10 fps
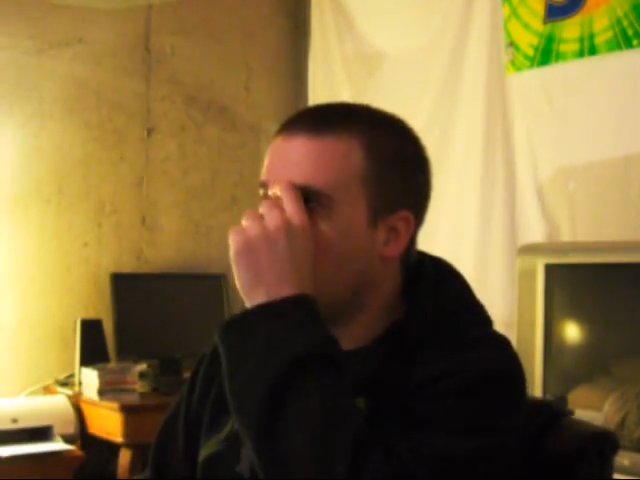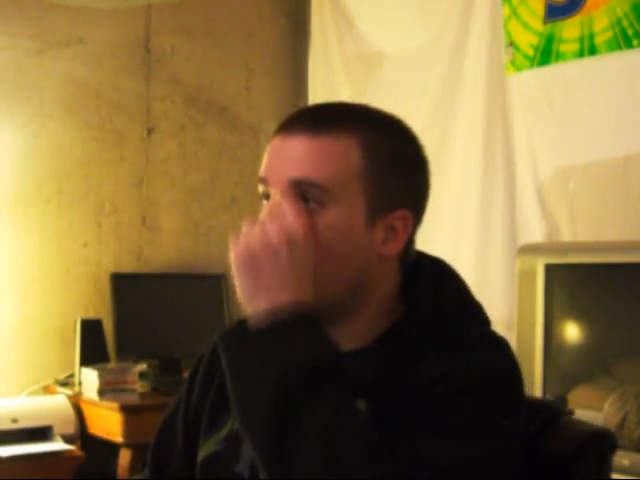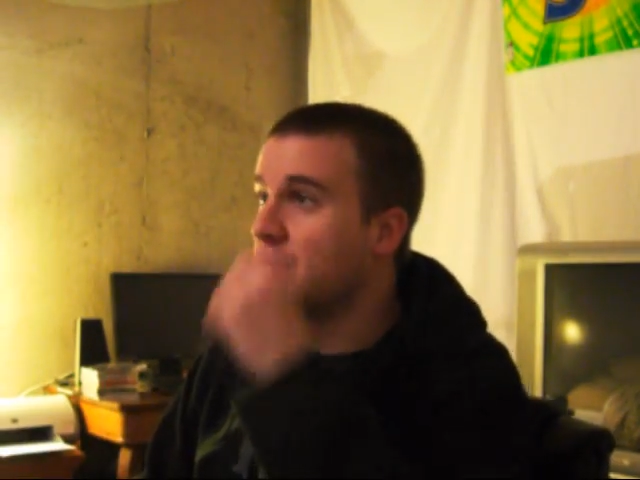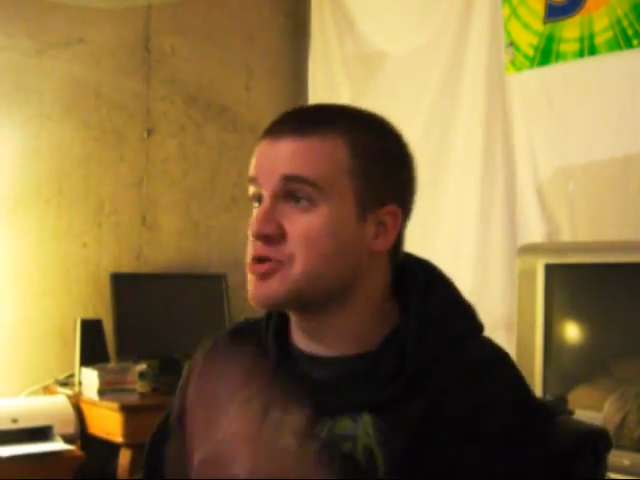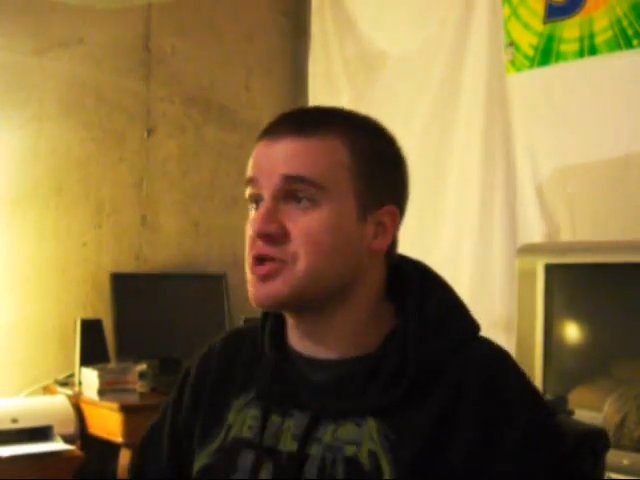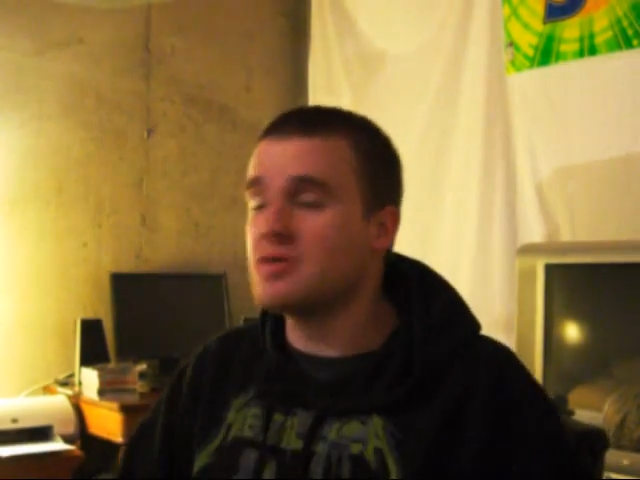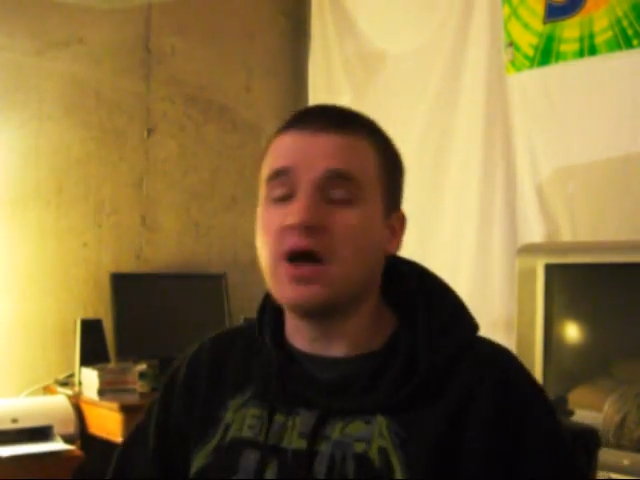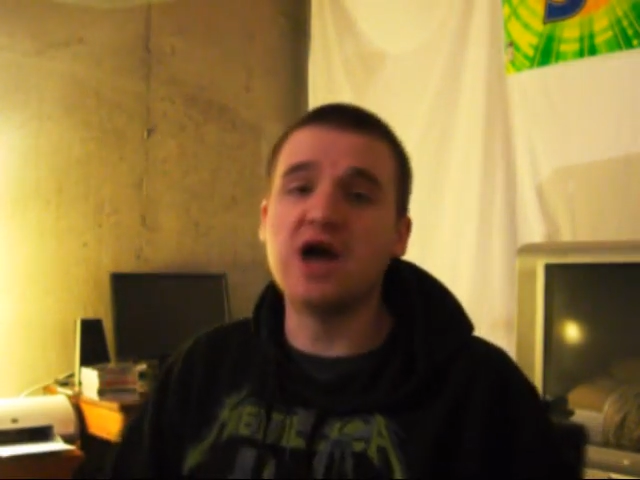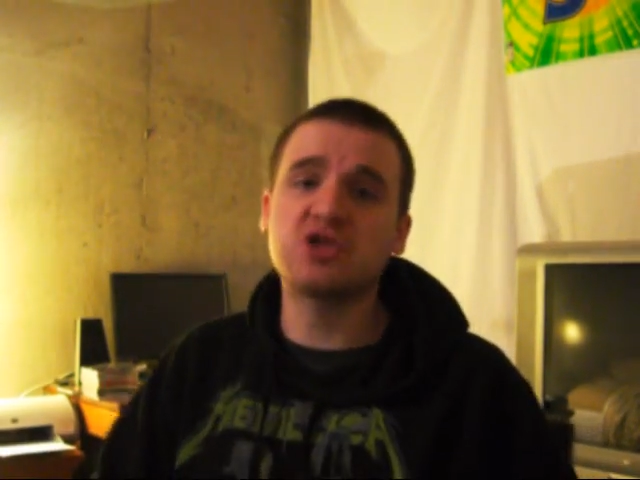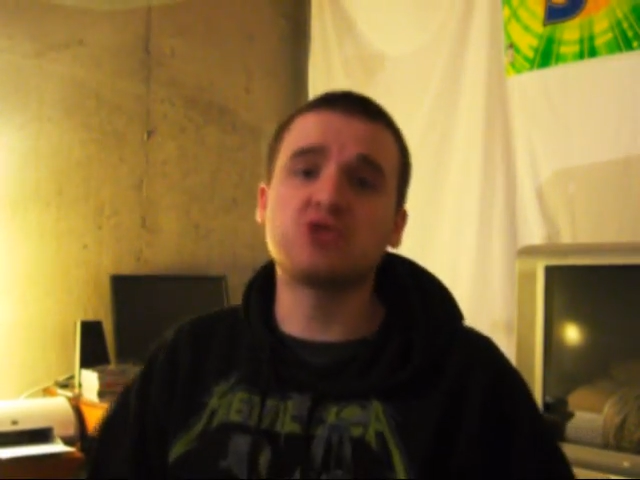I was
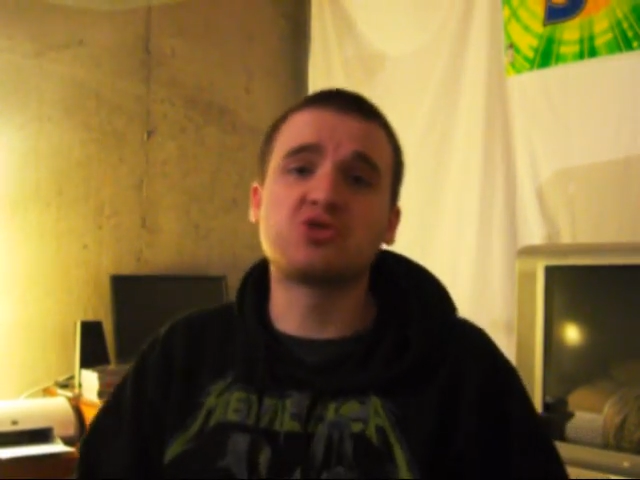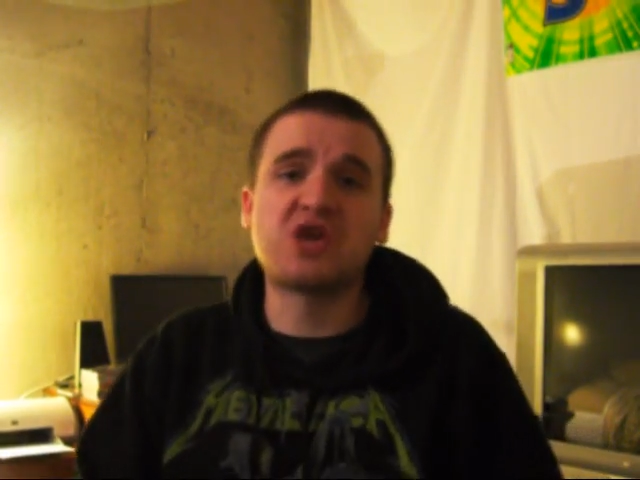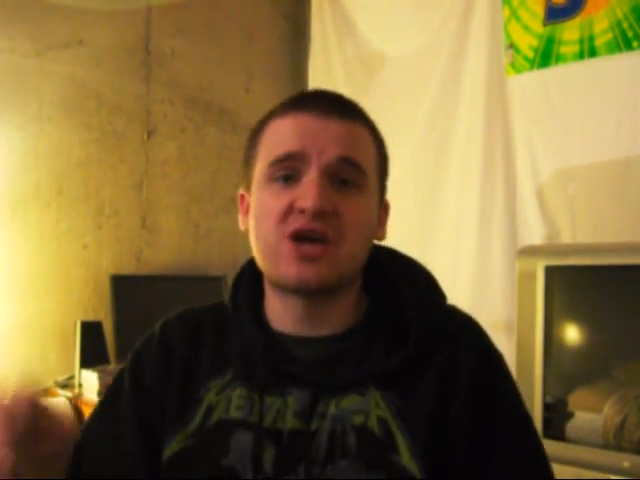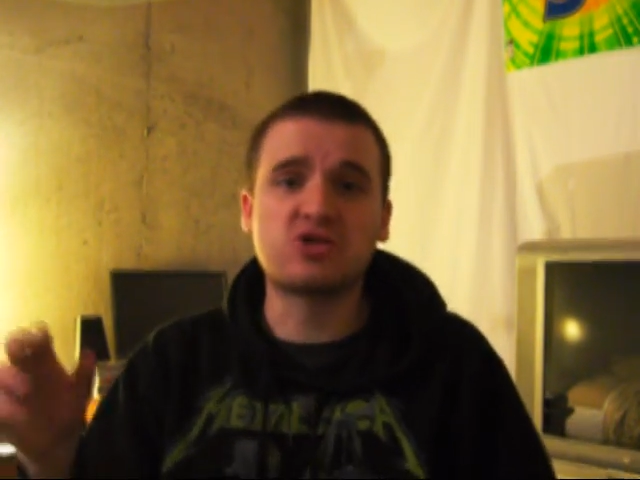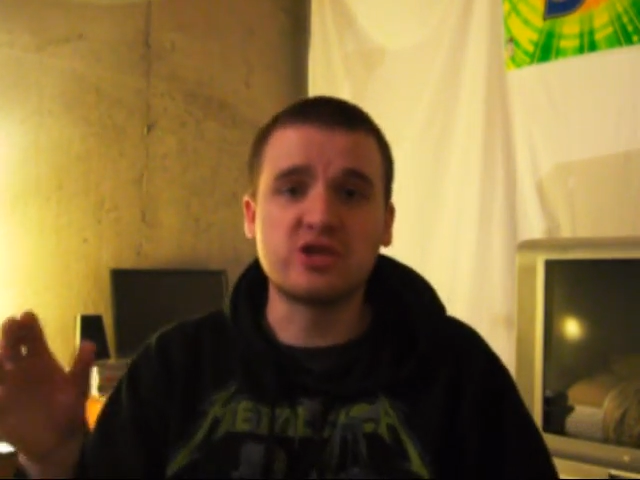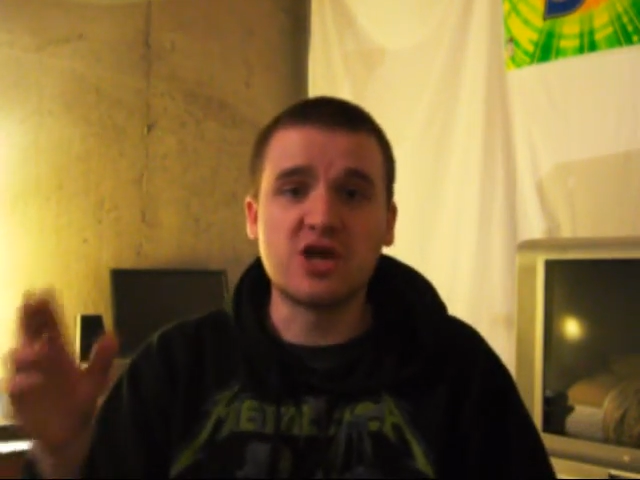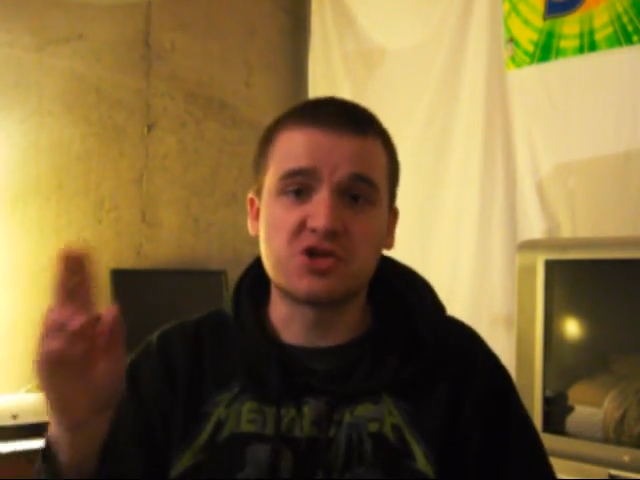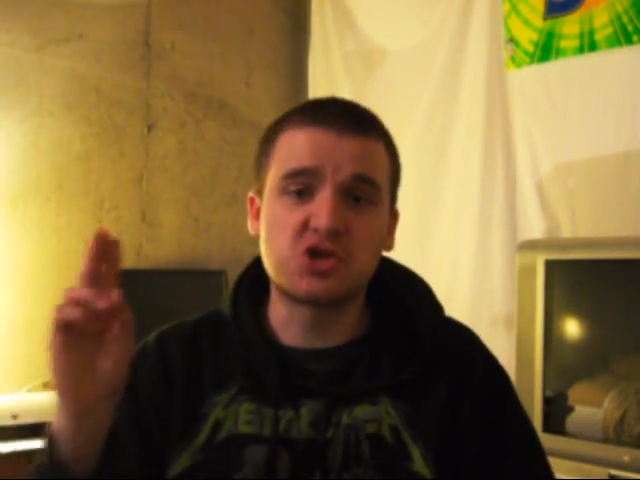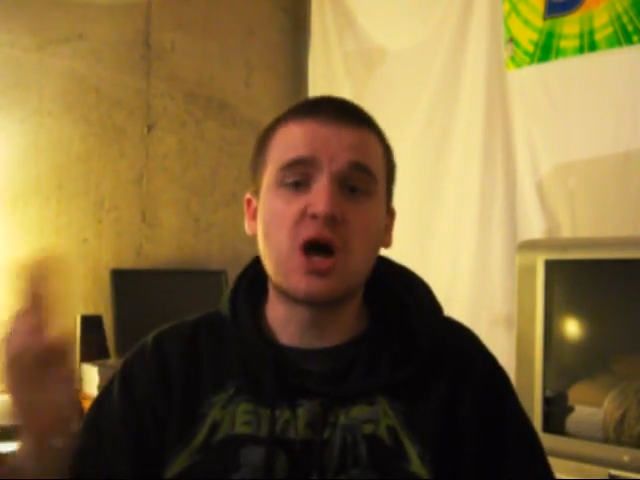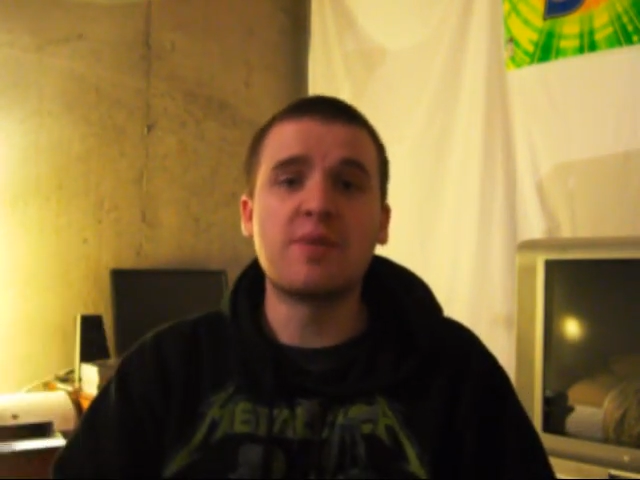Iceland was actually
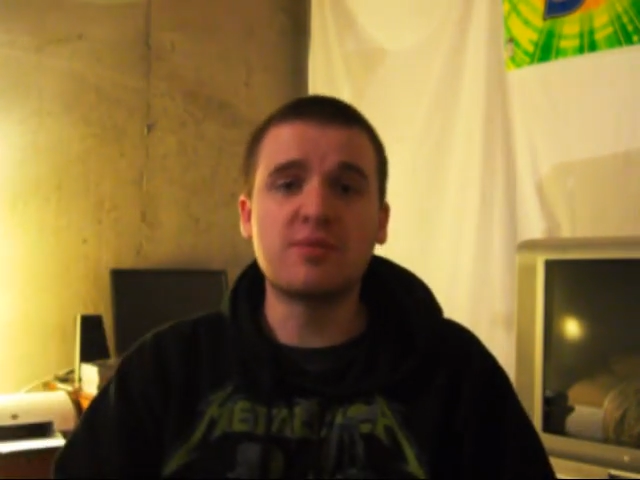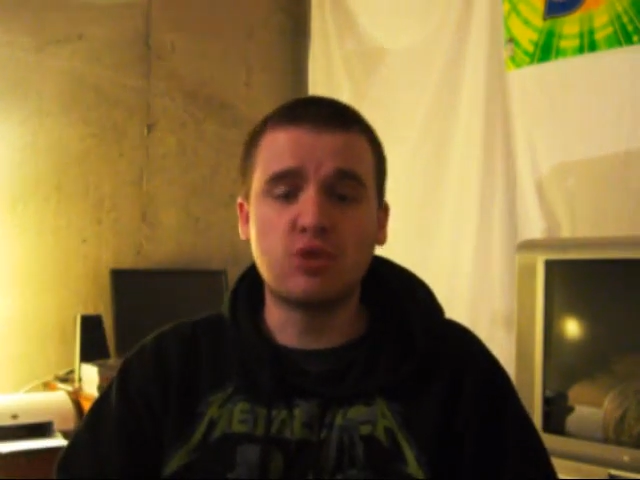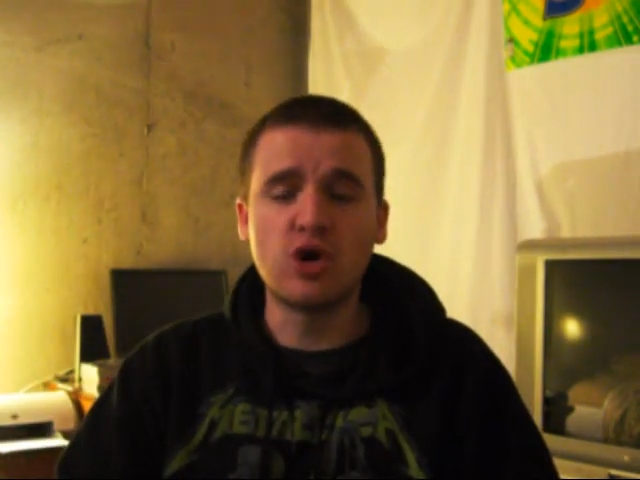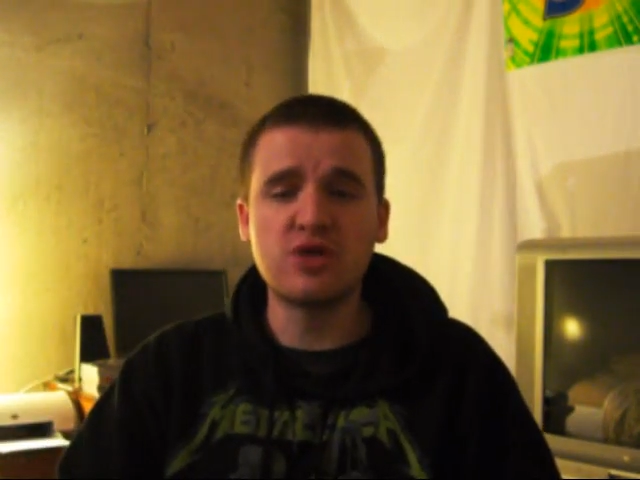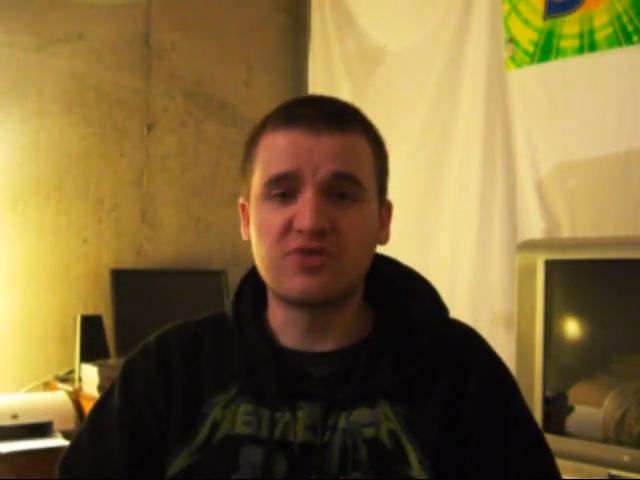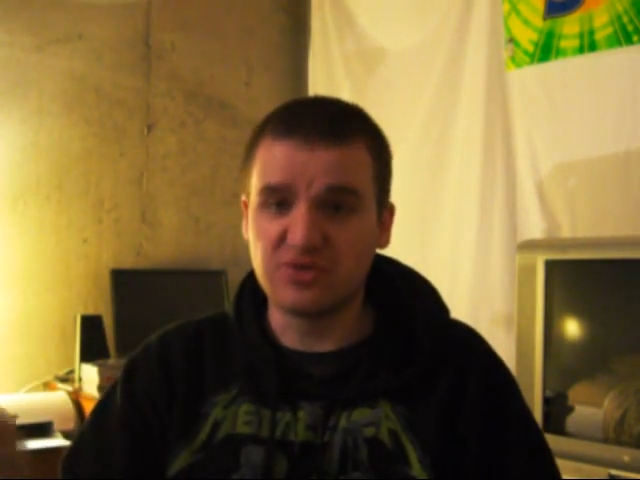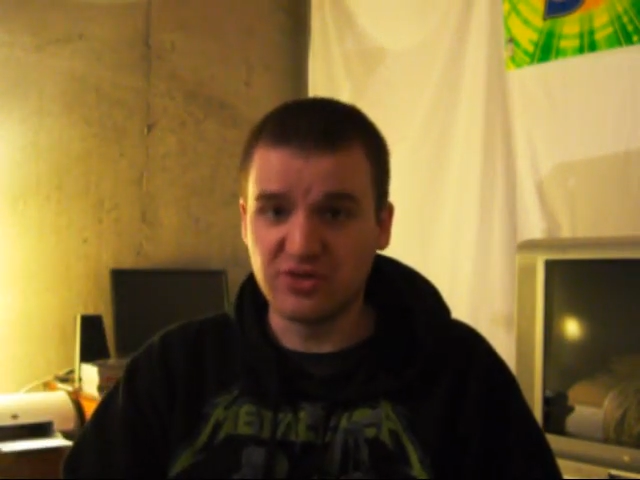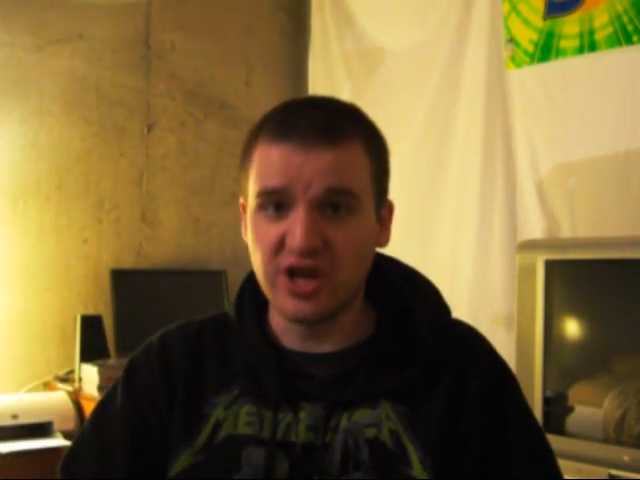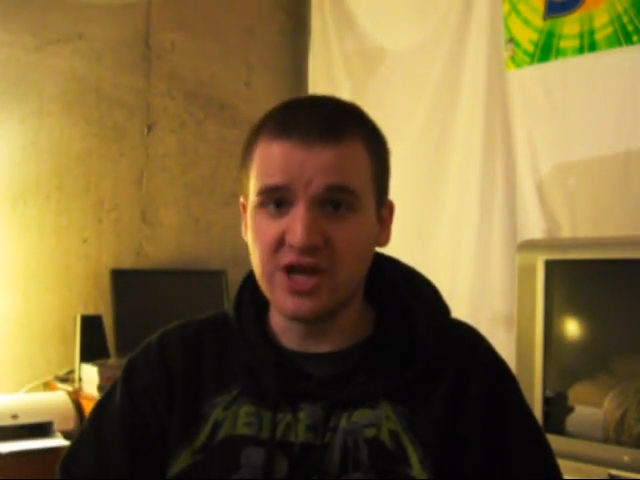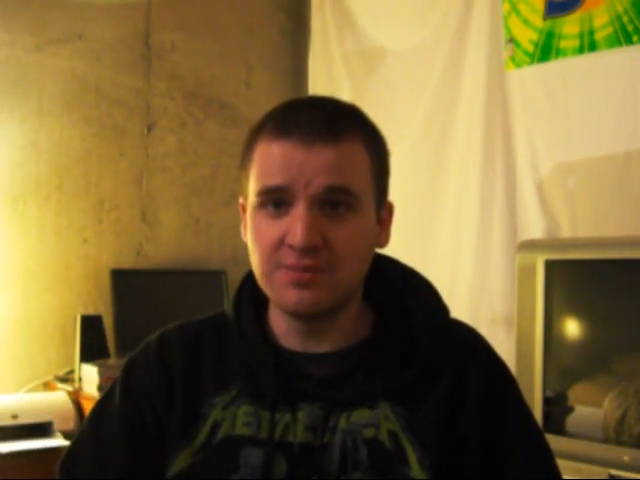a stopping point for the
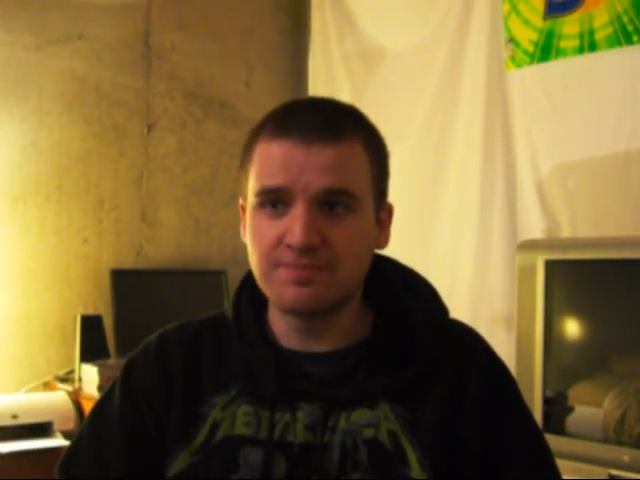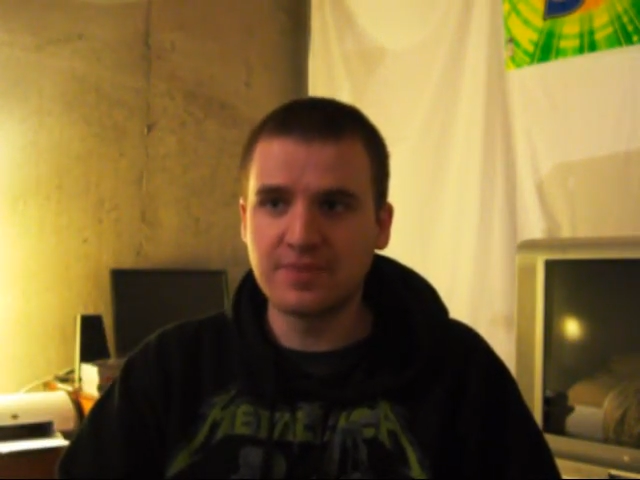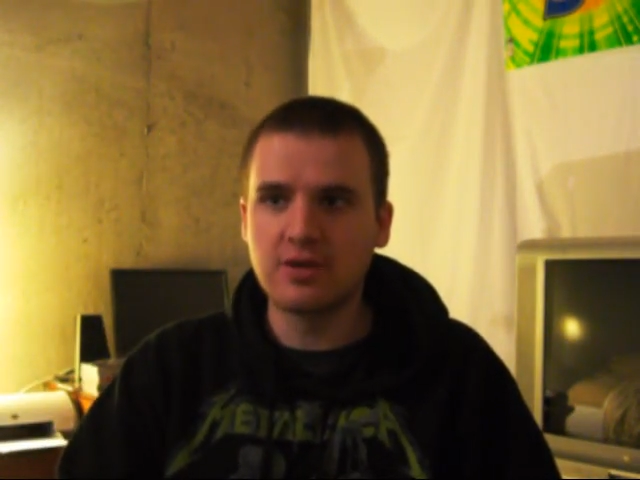flight.